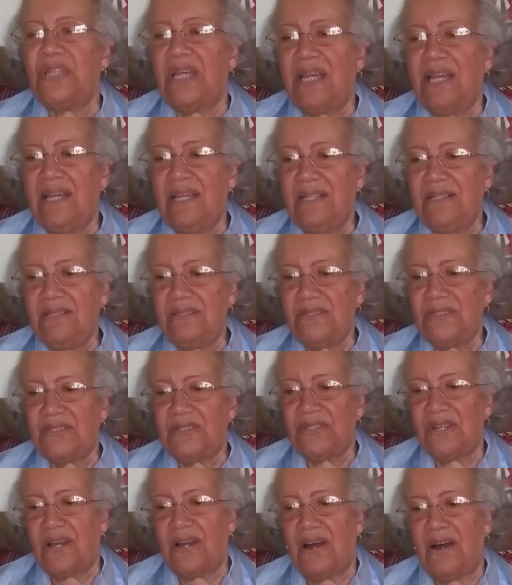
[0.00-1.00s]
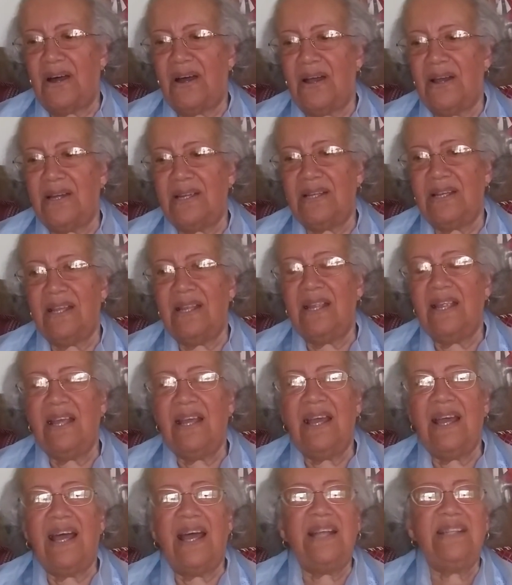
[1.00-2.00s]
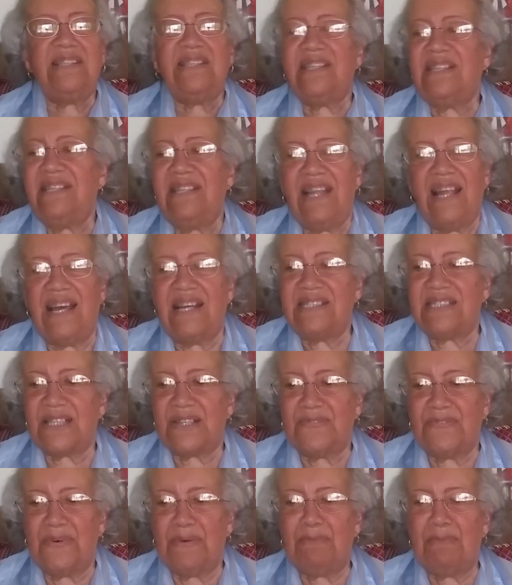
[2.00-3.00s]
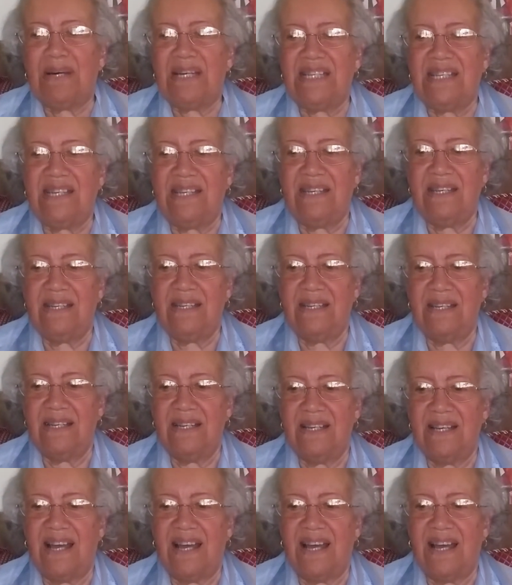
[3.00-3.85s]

changed your heart and didn't ask for money.